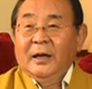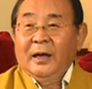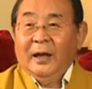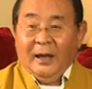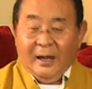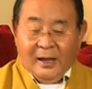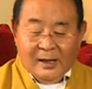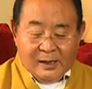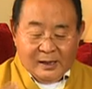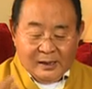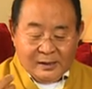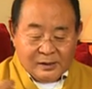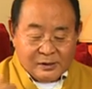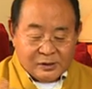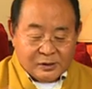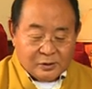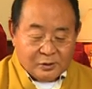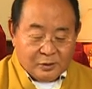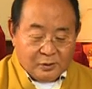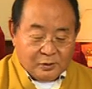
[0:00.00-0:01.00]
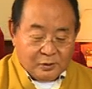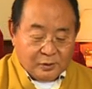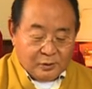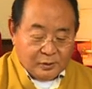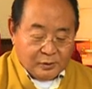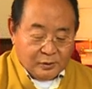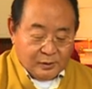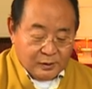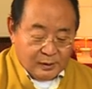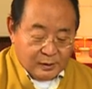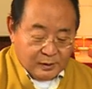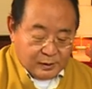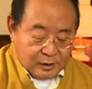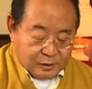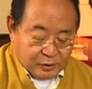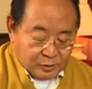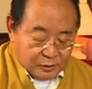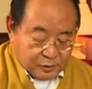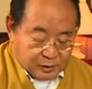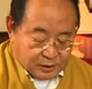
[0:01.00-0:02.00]
And so
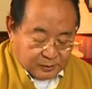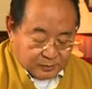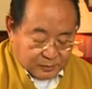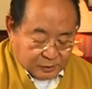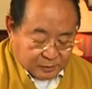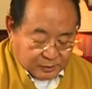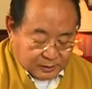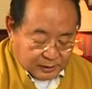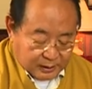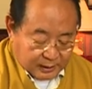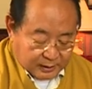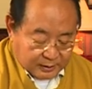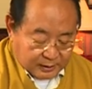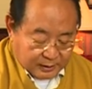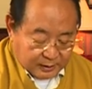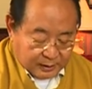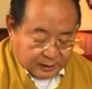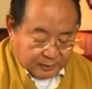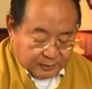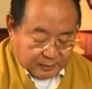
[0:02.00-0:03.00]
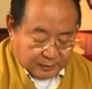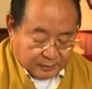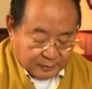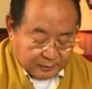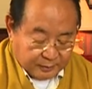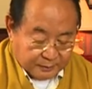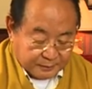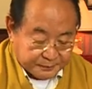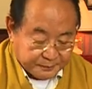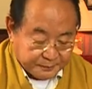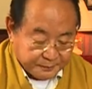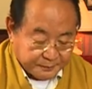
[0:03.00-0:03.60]
you keep doing that, then uh, you know,